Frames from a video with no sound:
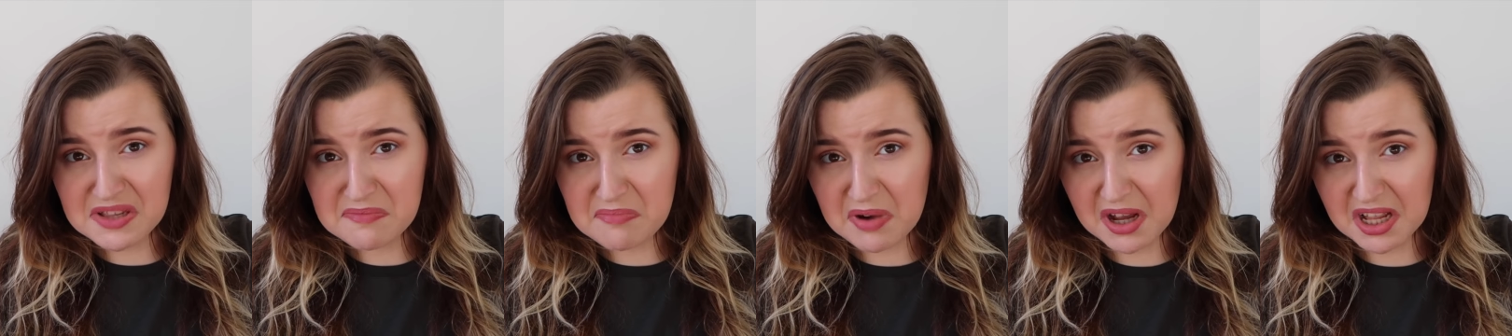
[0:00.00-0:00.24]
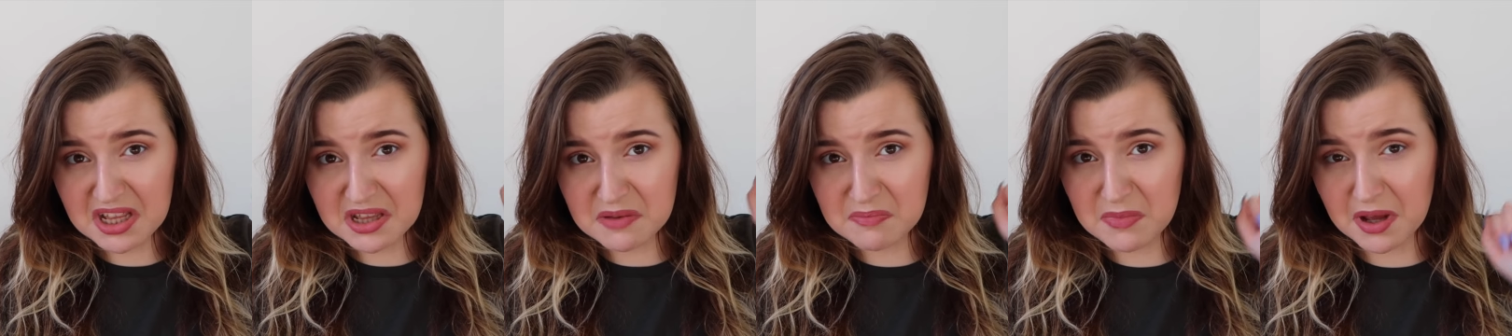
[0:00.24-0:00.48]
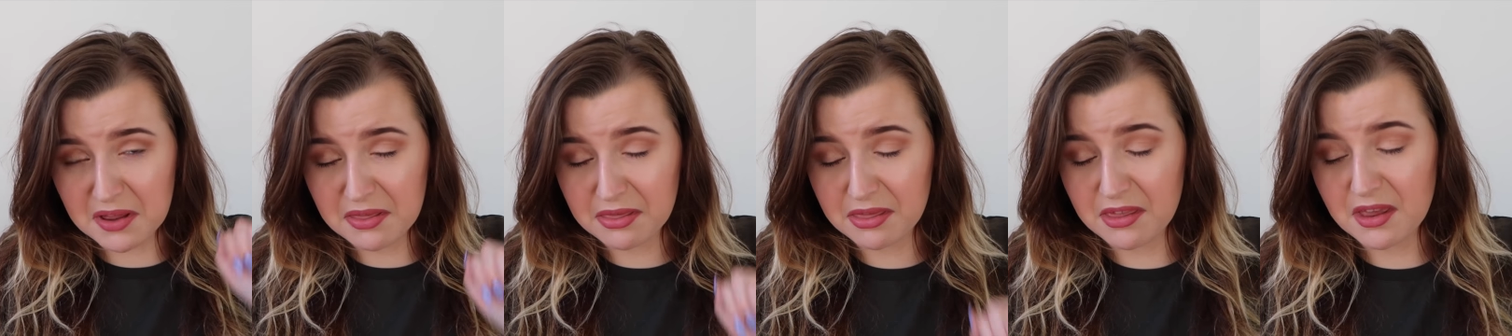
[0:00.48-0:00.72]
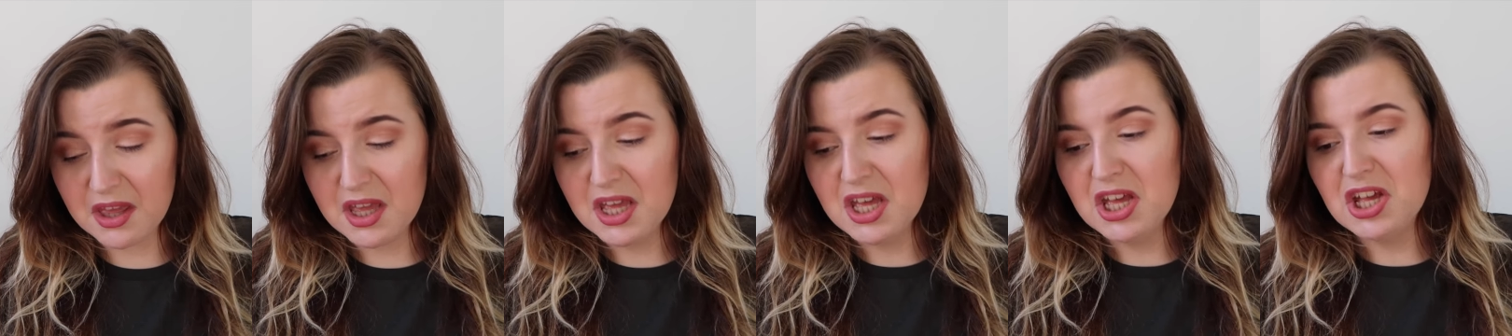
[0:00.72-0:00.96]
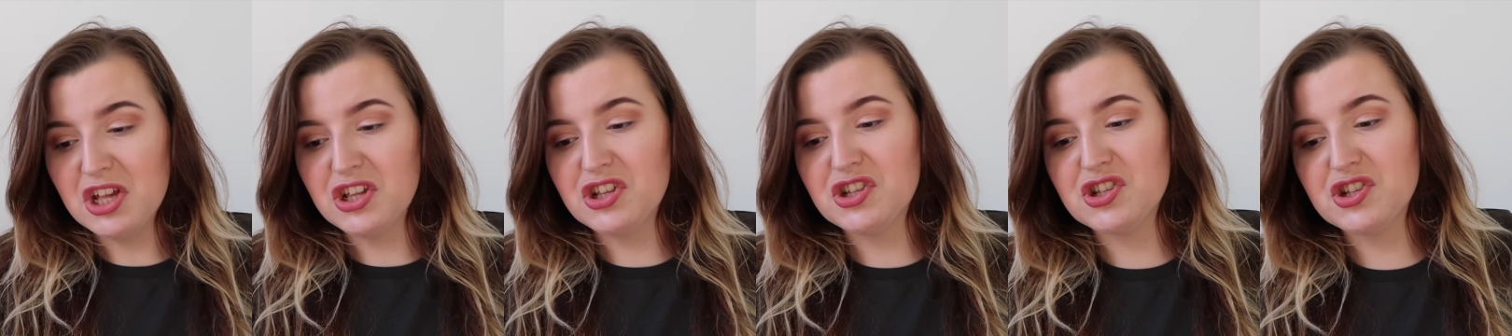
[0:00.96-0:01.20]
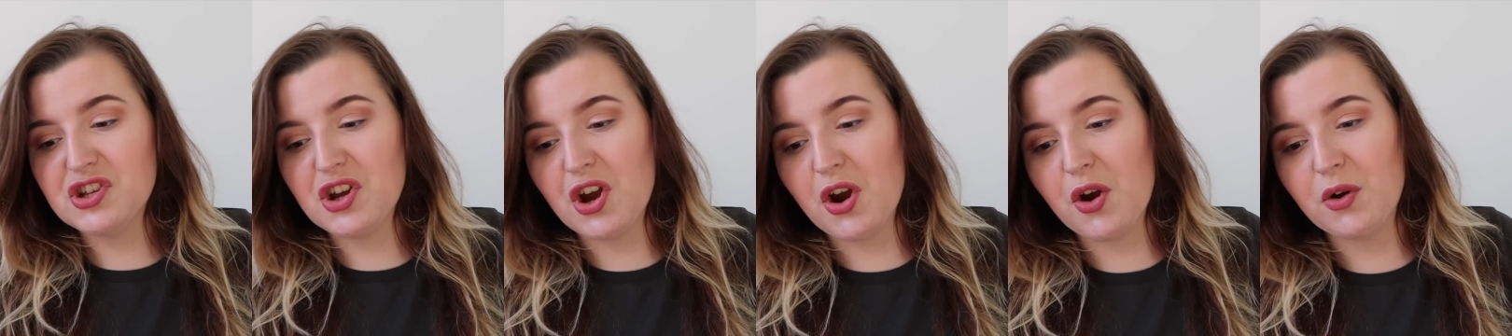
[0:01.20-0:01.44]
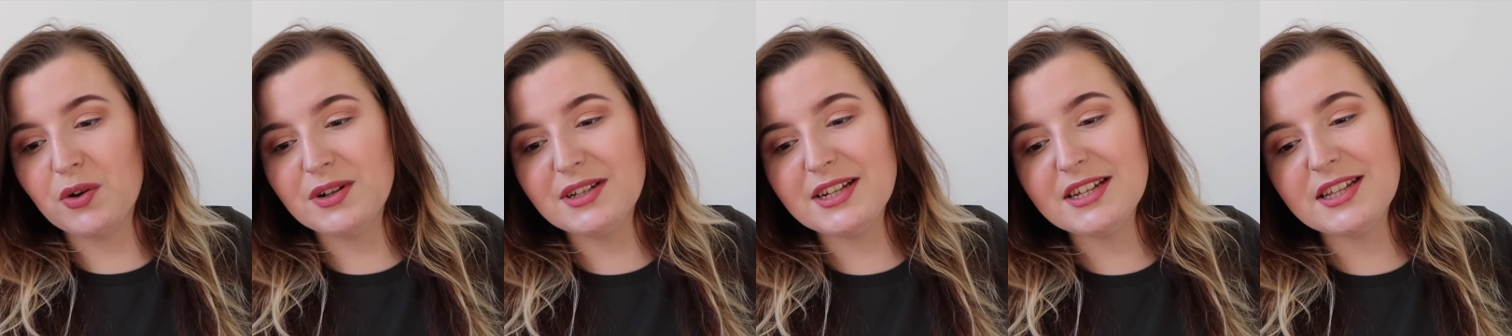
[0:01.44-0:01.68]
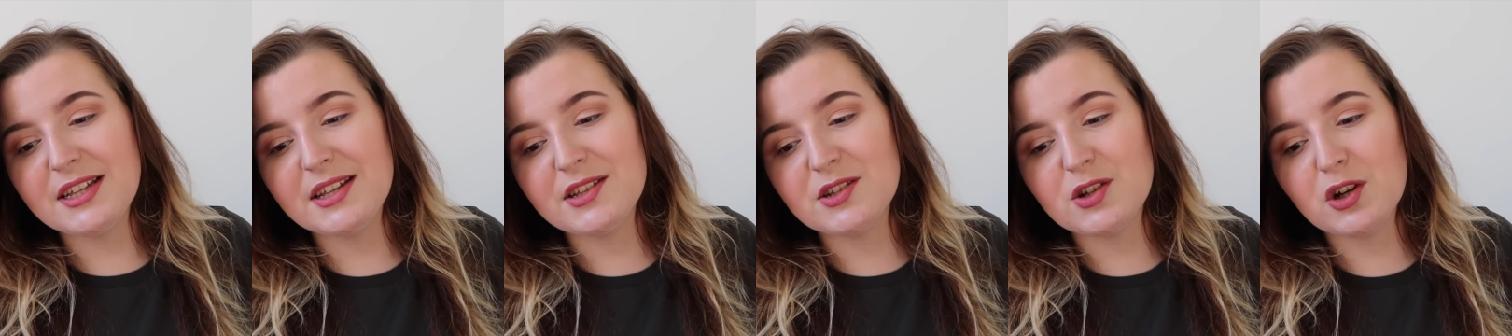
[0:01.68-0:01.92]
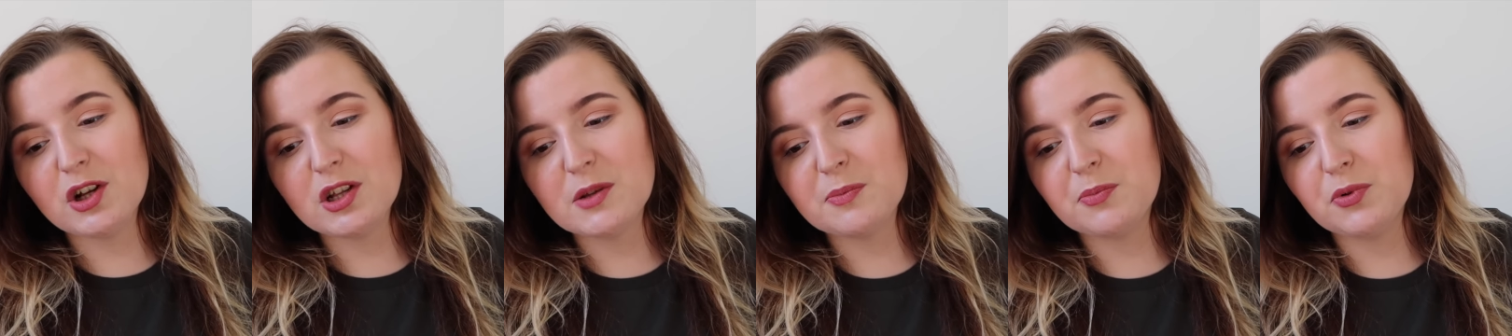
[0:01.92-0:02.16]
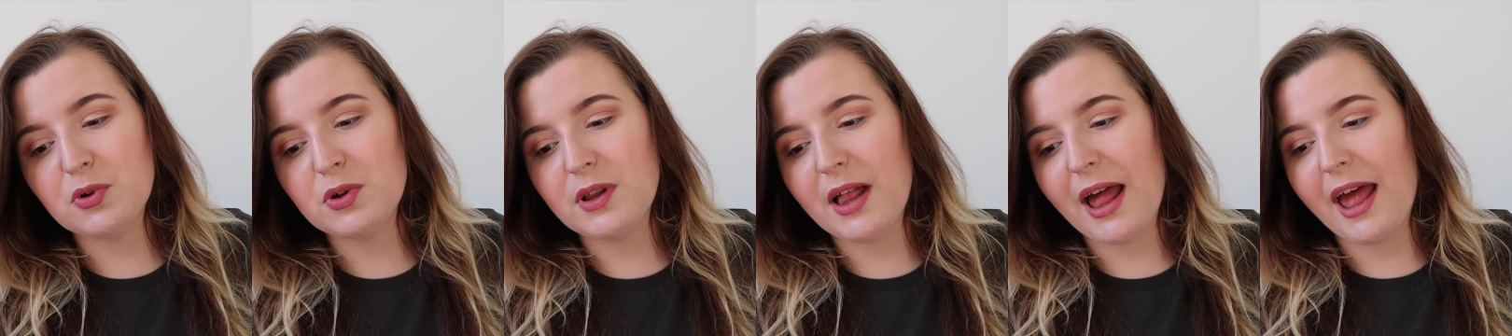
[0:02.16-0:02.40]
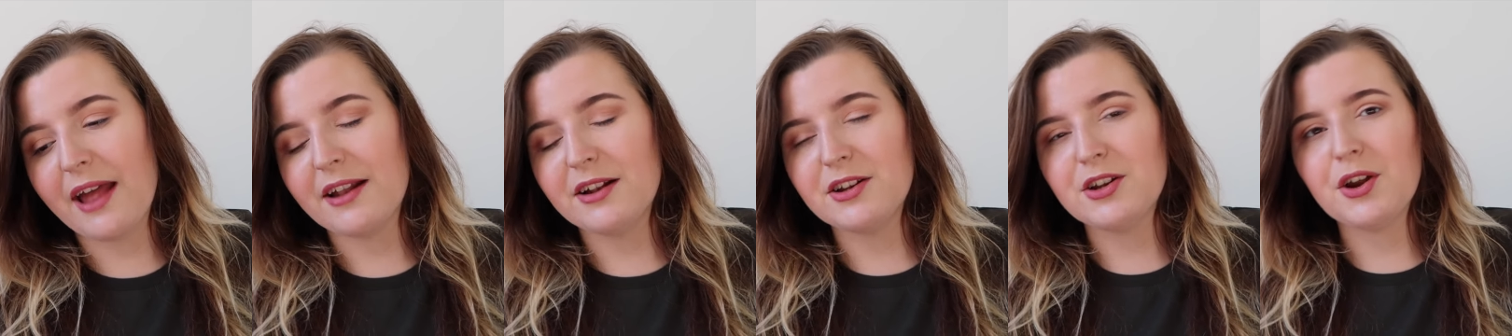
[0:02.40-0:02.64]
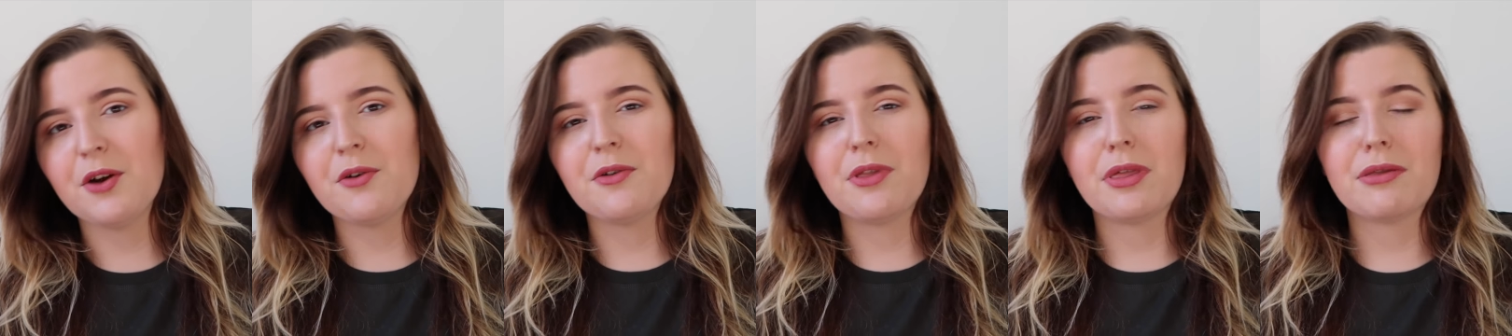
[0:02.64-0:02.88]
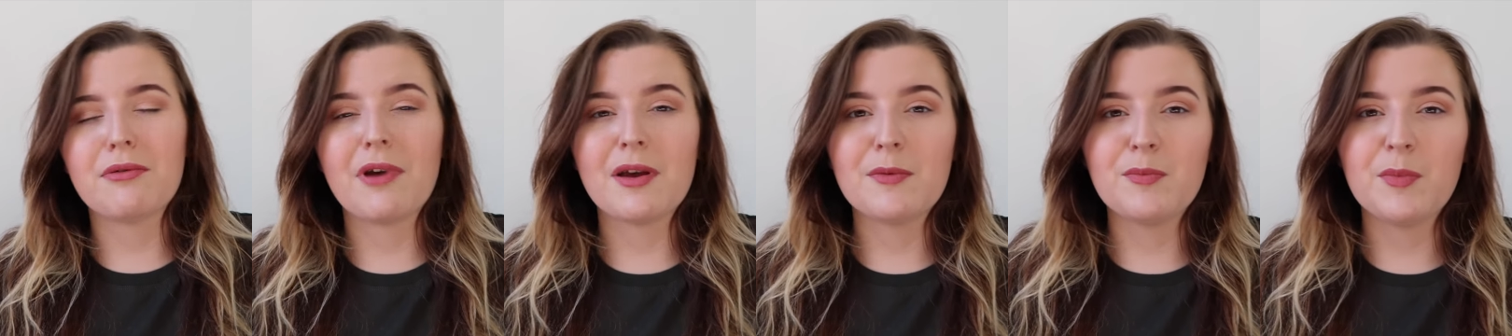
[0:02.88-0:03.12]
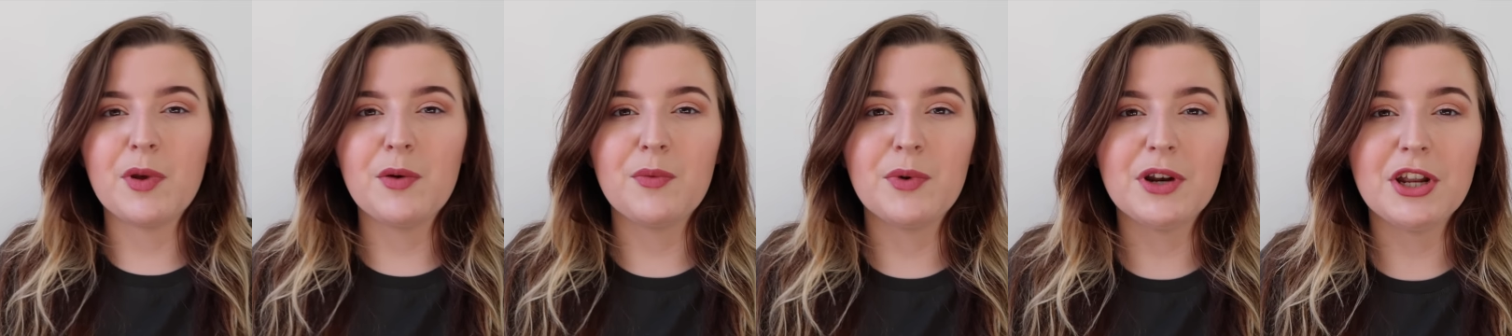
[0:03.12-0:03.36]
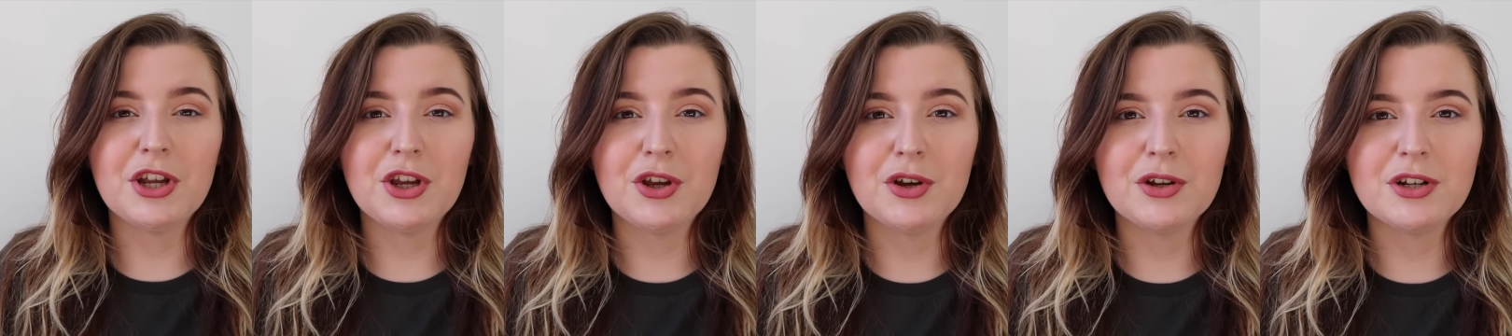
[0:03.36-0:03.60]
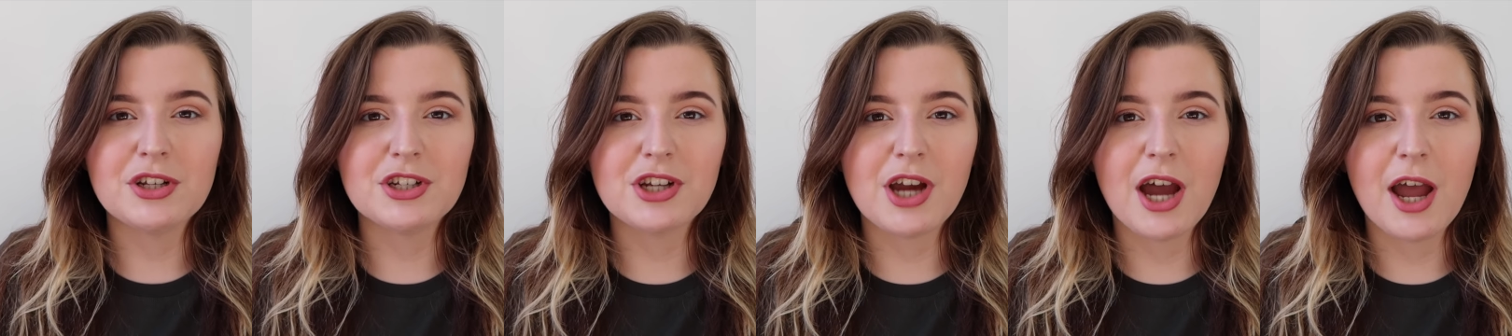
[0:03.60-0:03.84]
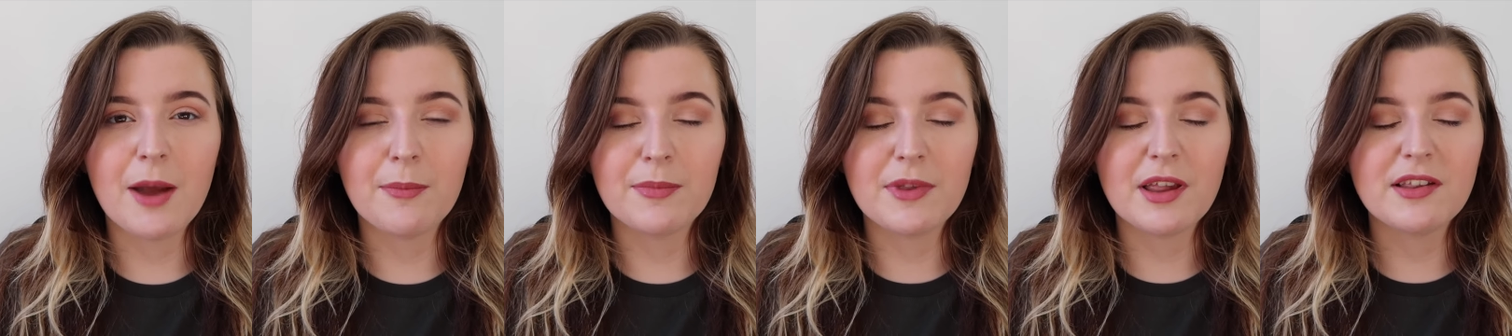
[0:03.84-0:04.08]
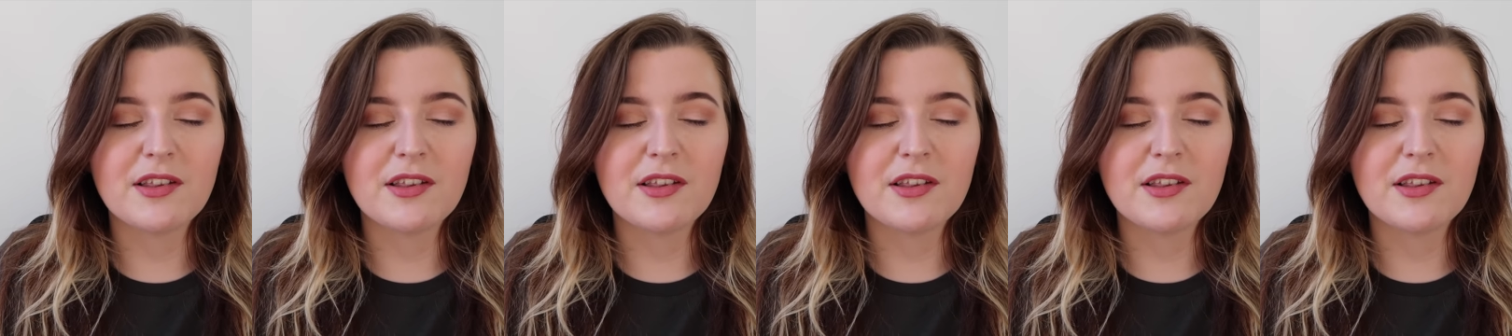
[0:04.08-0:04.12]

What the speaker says: past month. So This Is Gospel and Don't Threaten Me With A Good Time.